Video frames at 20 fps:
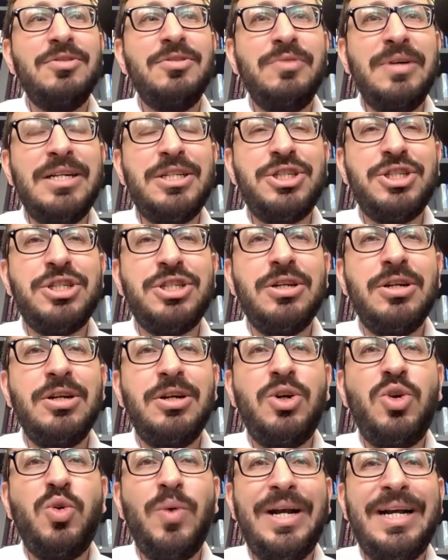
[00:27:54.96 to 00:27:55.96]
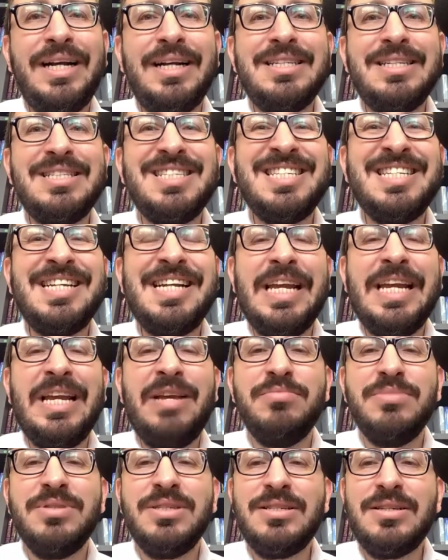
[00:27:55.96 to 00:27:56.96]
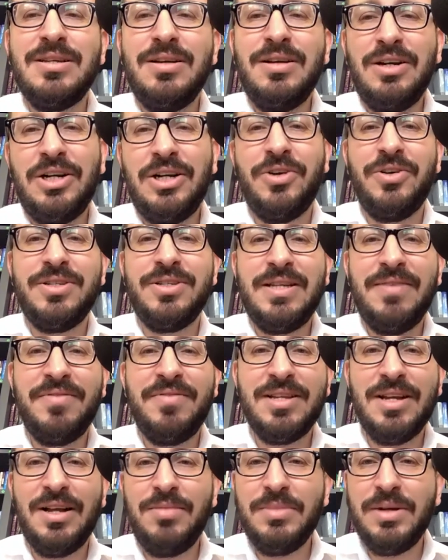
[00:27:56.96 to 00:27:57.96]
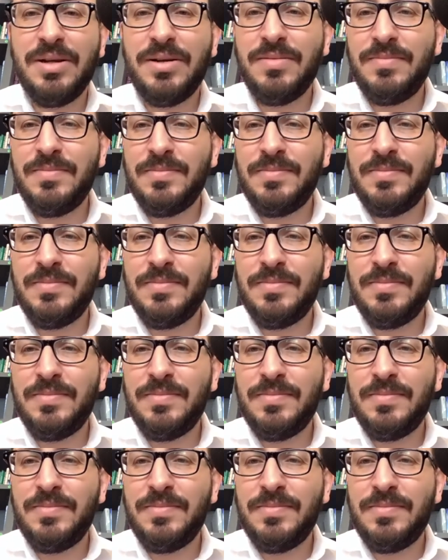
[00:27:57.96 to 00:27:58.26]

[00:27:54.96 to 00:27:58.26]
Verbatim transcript: rich quick schemes, courtesy of the Talmud.